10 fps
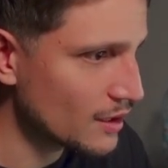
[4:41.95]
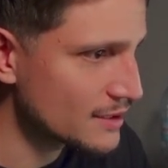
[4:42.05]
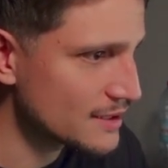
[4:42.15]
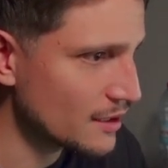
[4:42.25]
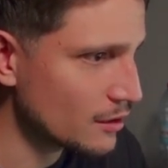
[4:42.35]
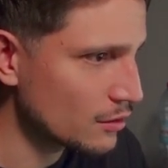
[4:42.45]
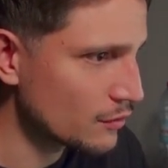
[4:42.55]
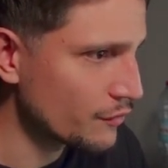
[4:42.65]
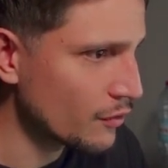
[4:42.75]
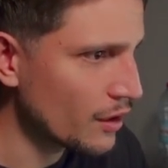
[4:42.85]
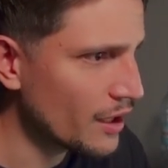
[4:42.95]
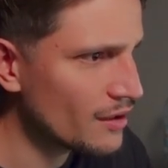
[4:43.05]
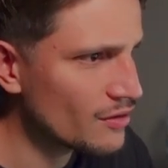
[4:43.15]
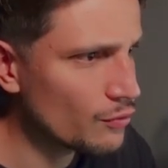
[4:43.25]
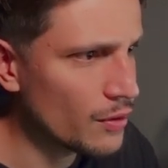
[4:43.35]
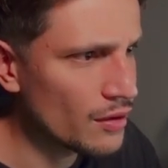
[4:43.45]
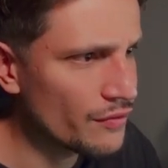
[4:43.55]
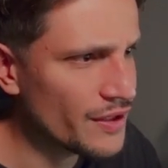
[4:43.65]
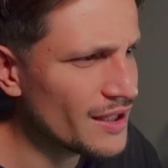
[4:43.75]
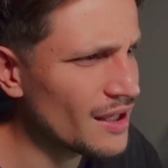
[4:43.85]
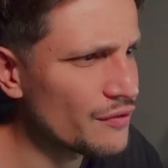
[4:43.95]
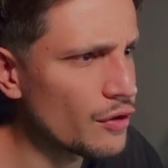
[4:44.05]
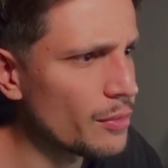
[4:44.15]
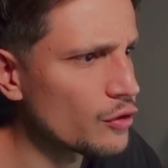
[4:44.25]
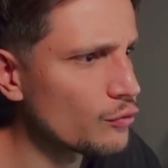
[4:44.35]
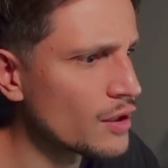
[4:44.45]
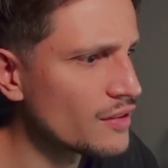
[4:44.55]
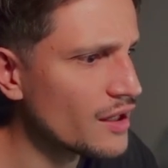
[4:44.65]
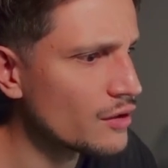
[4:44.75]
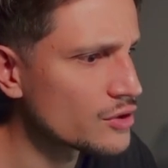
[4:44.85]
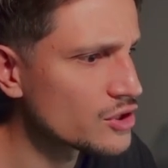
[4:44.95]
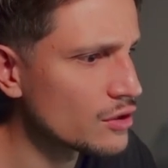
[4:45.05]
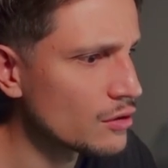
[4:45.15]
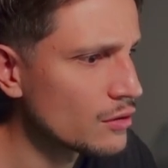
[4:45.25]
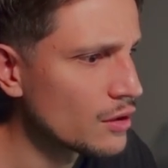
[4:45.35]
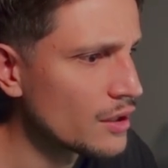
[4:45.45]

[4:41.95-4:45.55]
let's take a look, 4, 8, 12, yeah, like for about 1 day or so.